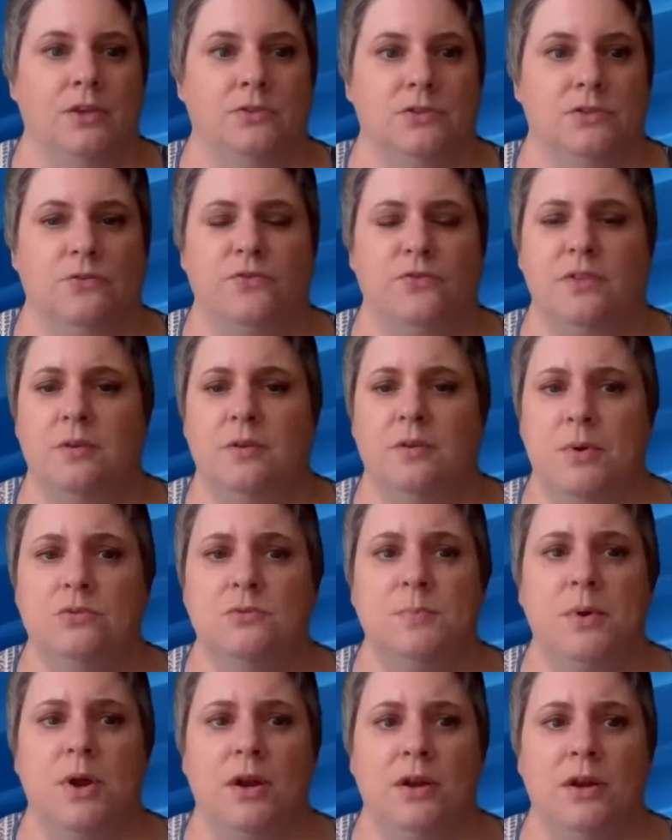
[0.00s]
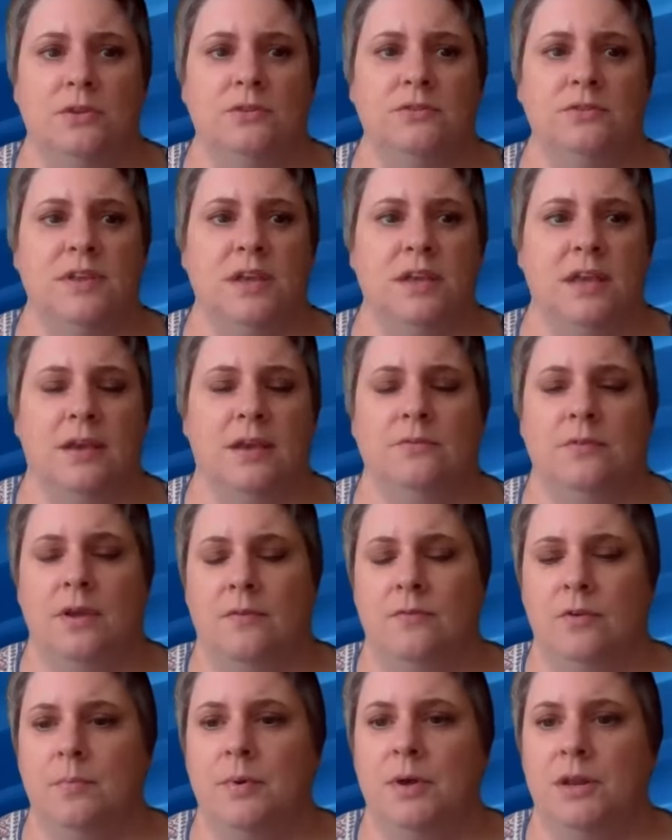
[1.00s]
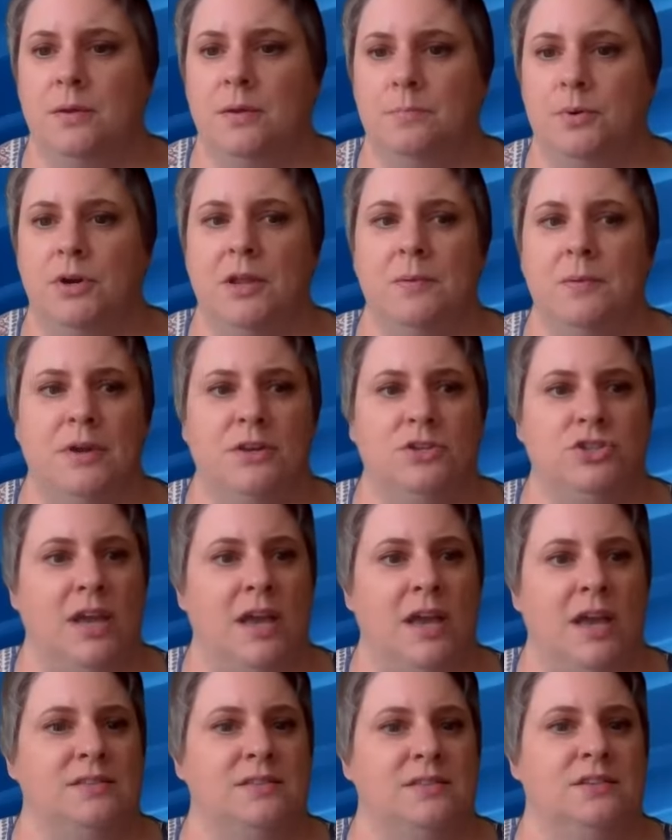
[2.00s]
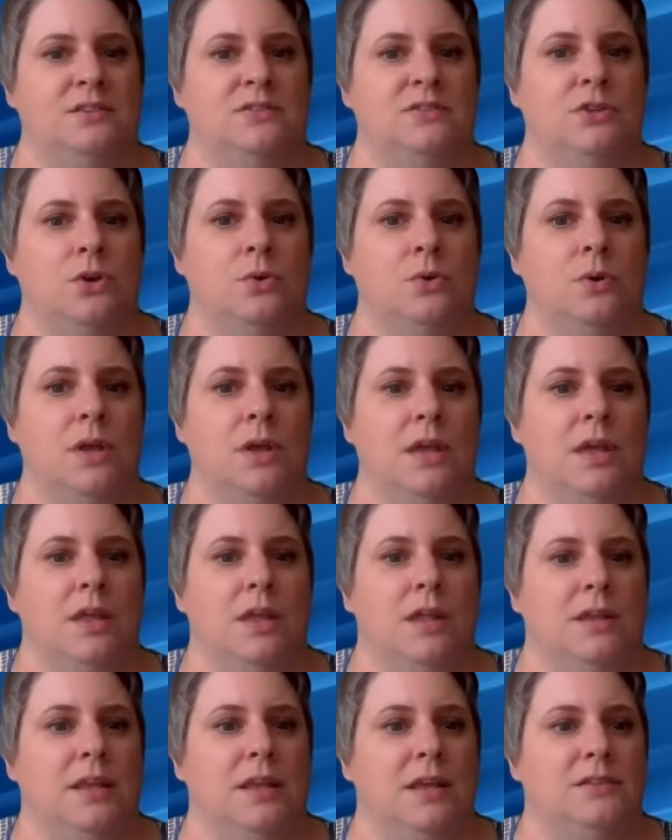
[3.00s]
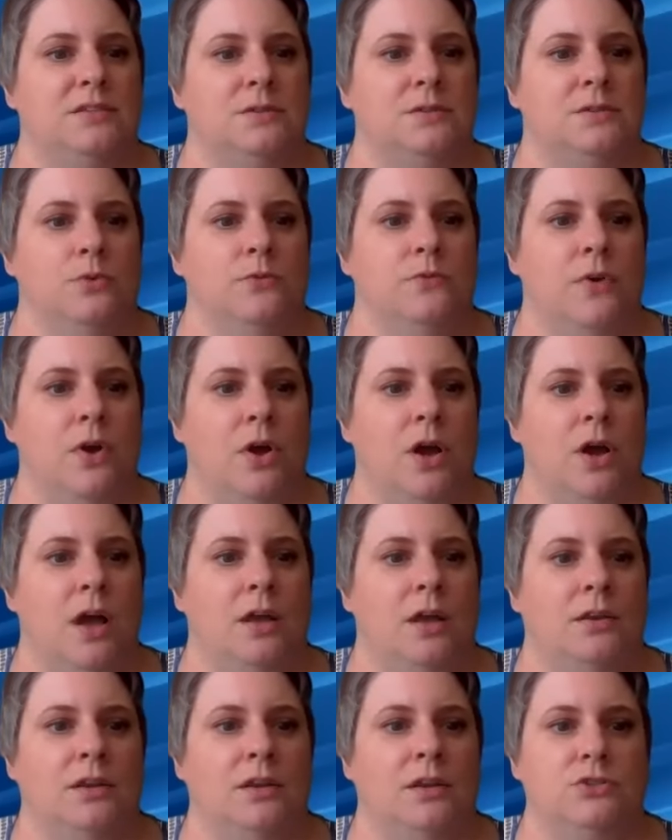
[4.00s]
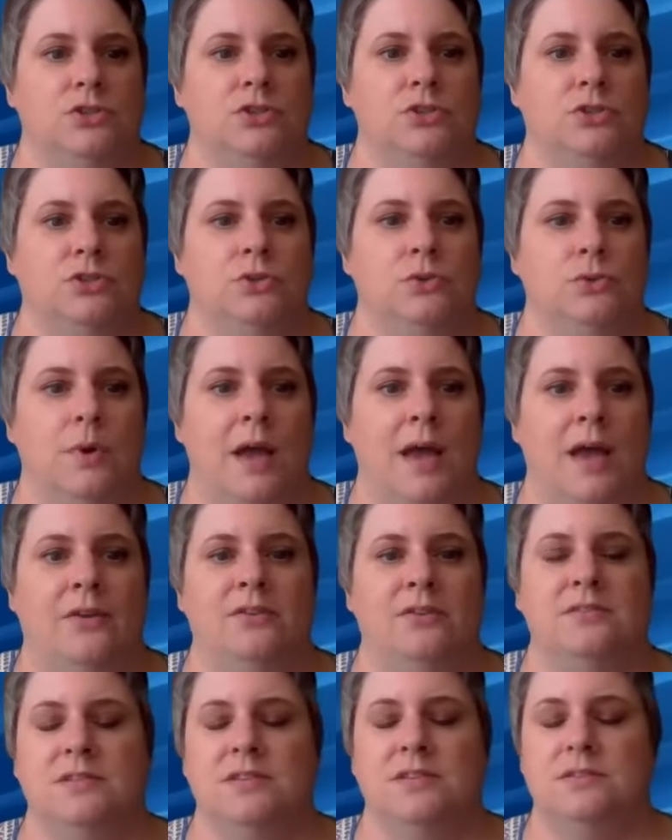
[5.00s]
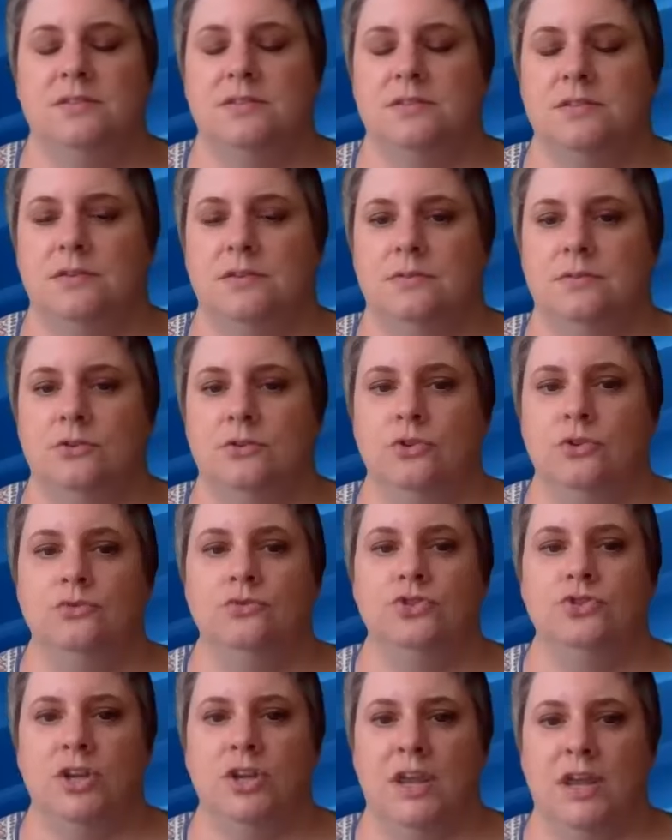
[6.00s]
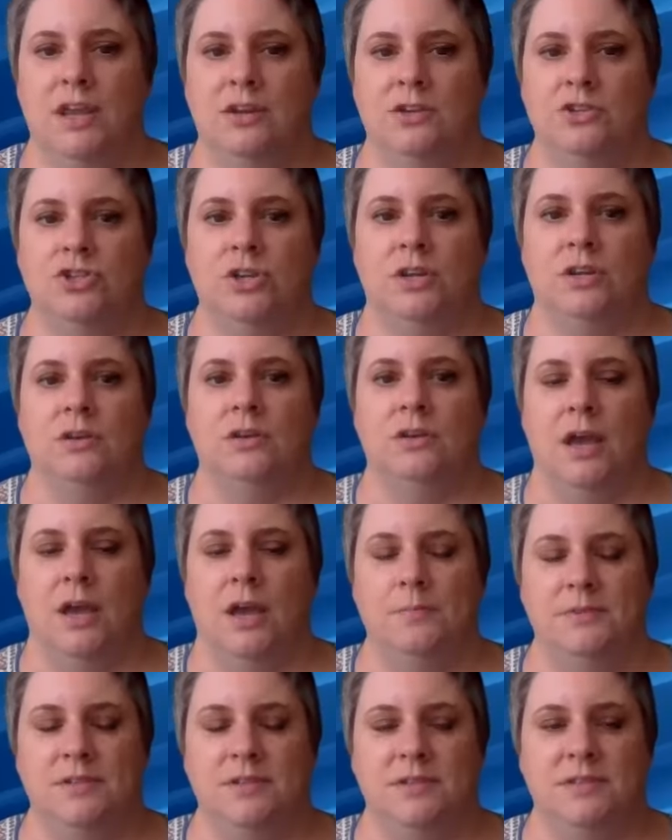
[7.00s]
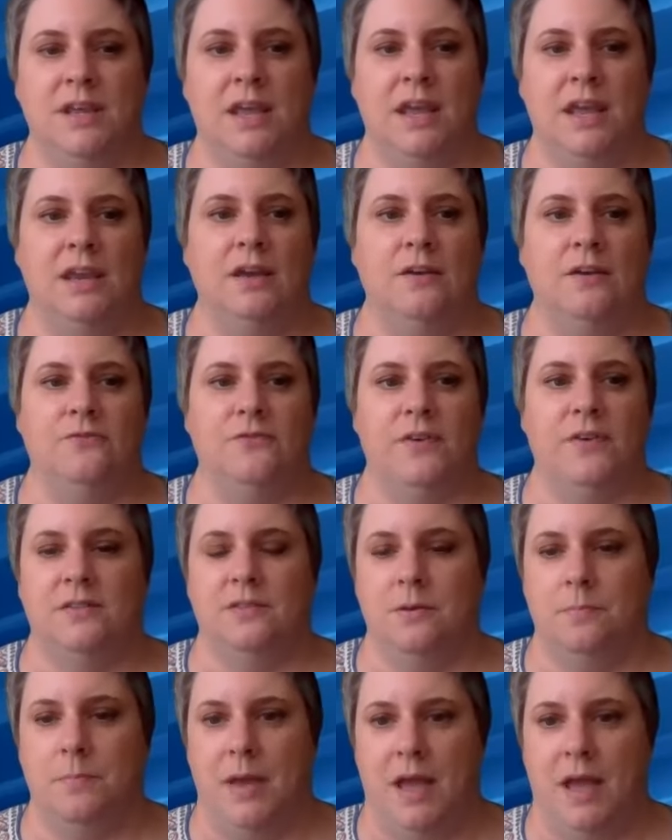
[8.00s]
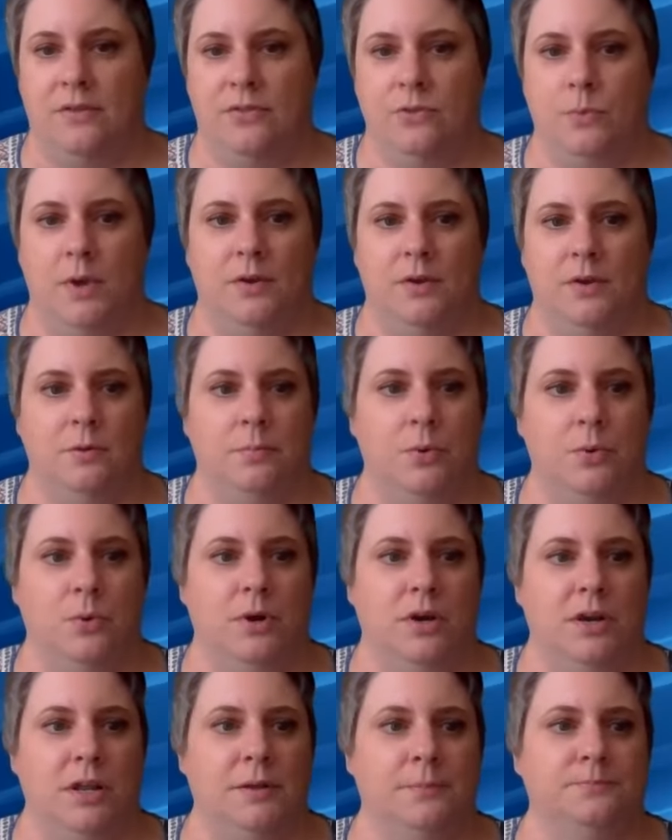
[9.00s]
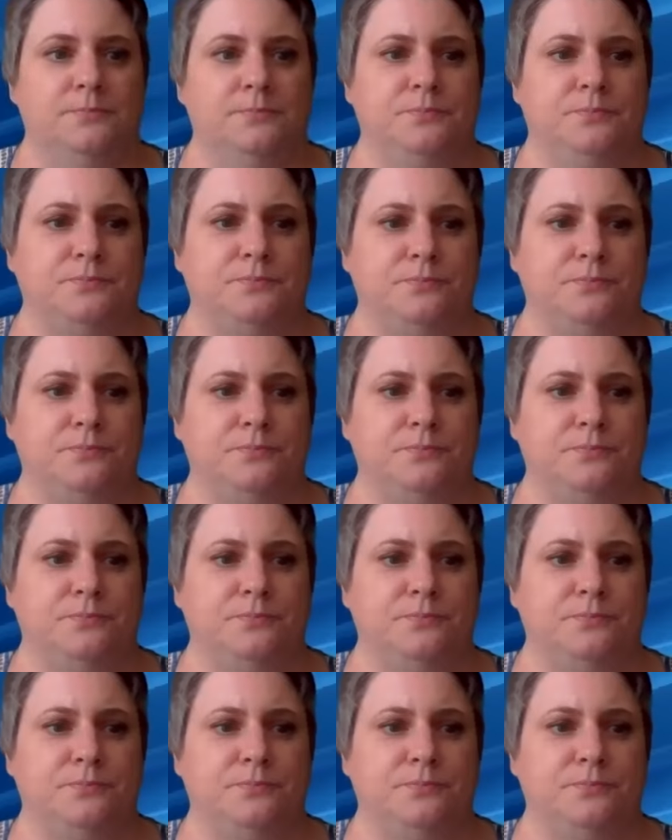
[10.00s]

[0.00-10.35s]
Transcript: So for the most part, it looks like everybody pretty much has this. So let's move on to how does this new change and up to date affect the pathway reporting?